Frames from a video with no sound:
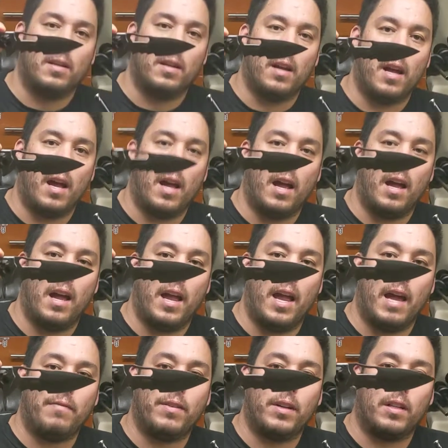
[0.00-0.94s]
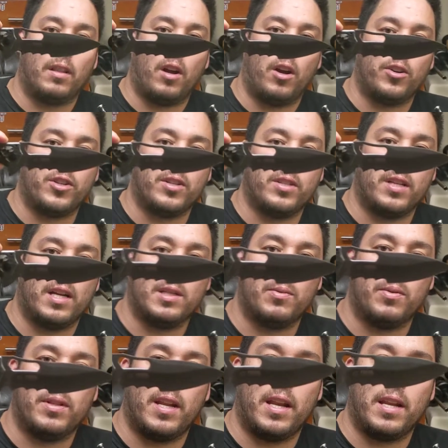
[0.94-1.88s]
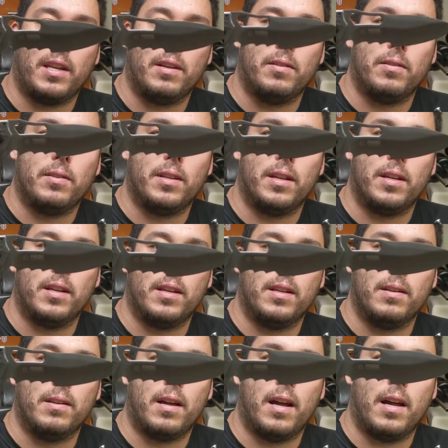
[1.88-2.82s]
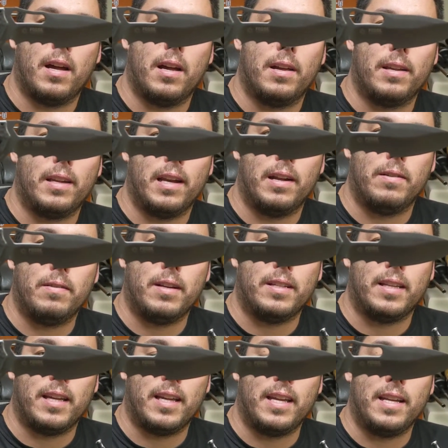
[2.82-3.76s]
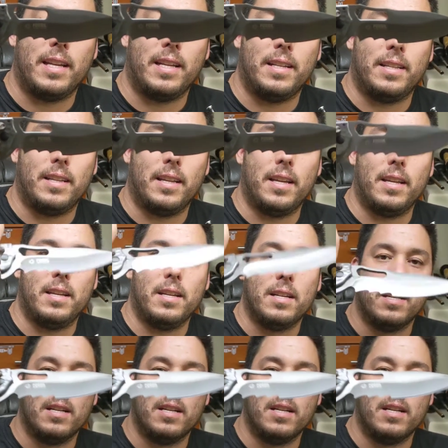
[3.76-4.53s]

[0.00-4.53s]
I have a larger size one that I use in, as a EDC.